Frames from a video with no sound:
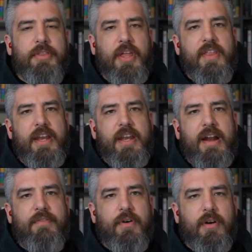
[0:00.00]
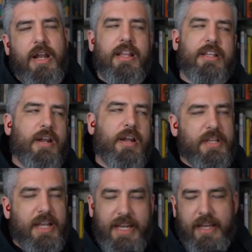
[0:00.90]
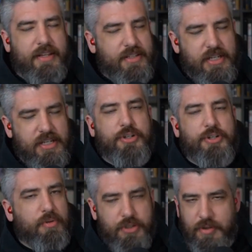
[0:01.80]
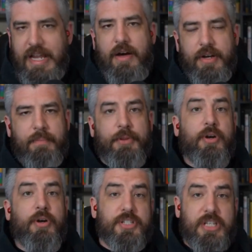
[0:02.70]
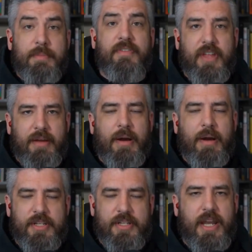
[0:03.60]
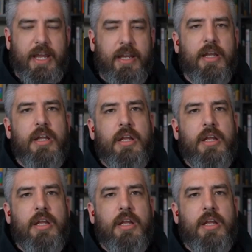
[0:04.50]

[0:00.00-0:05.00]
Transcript: But then they never, I don't want, again, this is not true in totality, but there are some of them, I want to say,